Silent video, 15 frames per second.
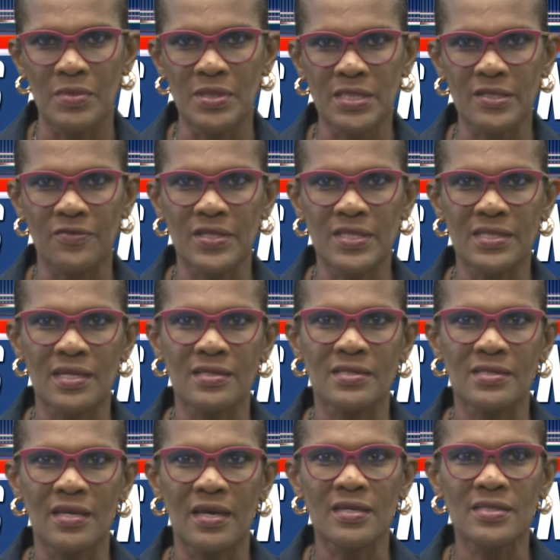Mr. Vincent
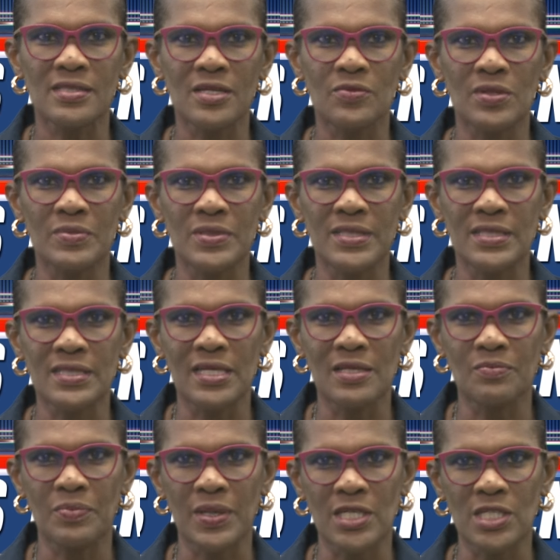says they will be
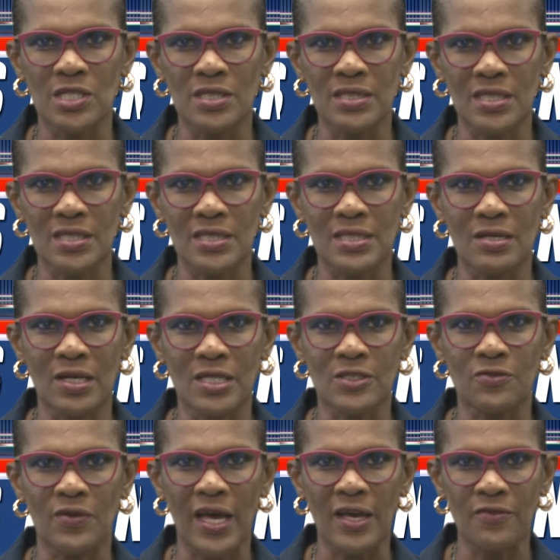seeing patients as young as
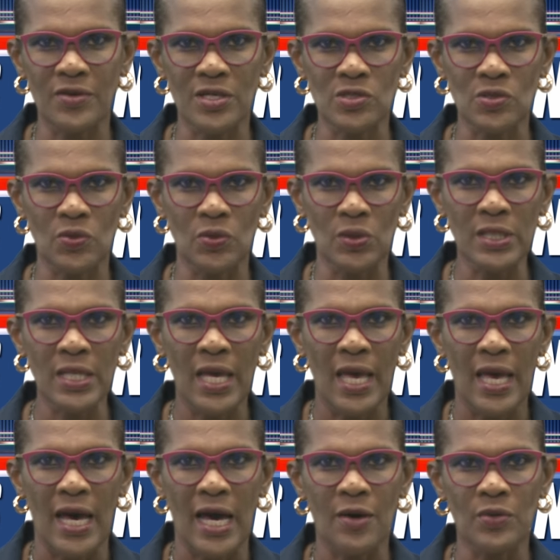five years old
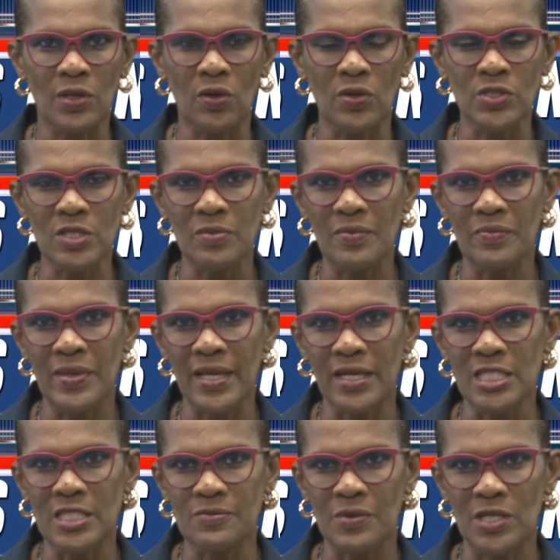and will also be
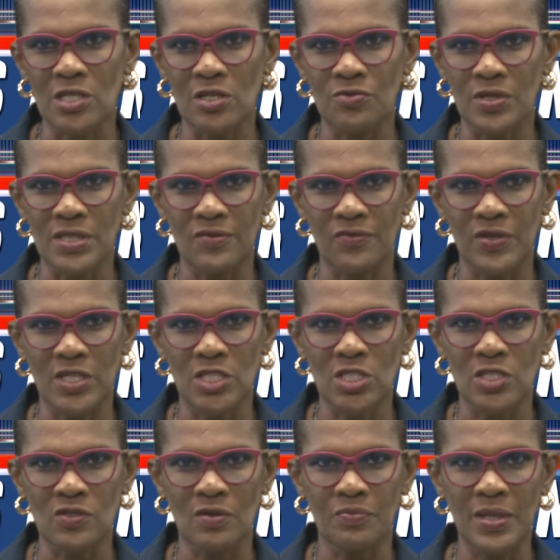making special
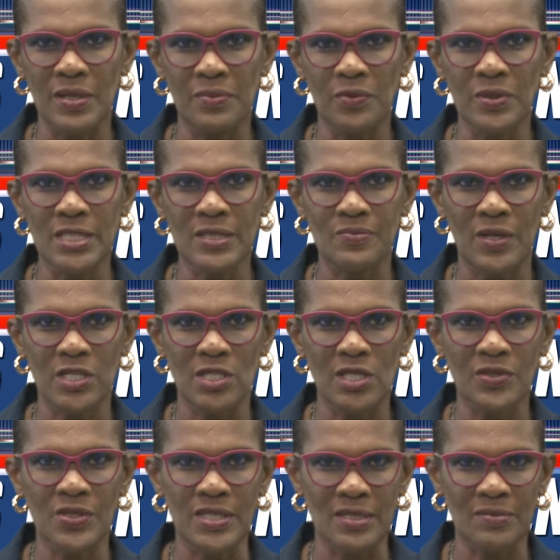reservations for people with
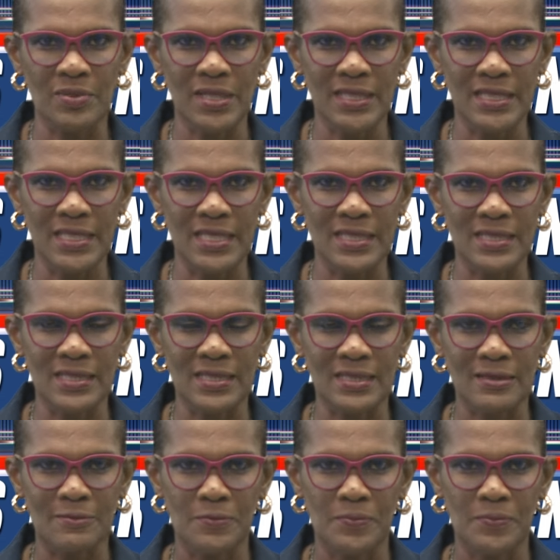special disabilities.